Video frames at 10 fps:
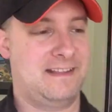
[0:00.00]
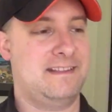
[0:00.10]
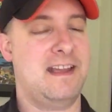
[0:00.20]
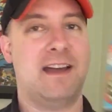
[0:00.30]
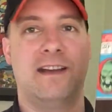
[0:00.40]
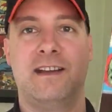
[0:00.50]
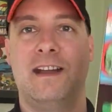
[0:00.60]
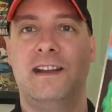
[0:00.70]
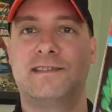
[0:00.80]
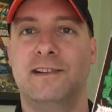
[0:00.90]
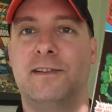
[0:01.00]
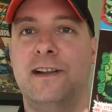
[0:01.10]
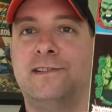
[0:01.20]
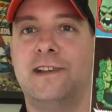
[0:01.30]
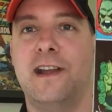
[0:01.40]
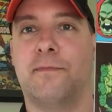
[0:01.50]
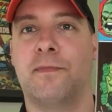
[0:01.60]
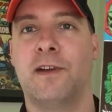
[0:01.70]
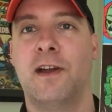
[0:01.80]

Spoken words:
Yeah, it's in great shape.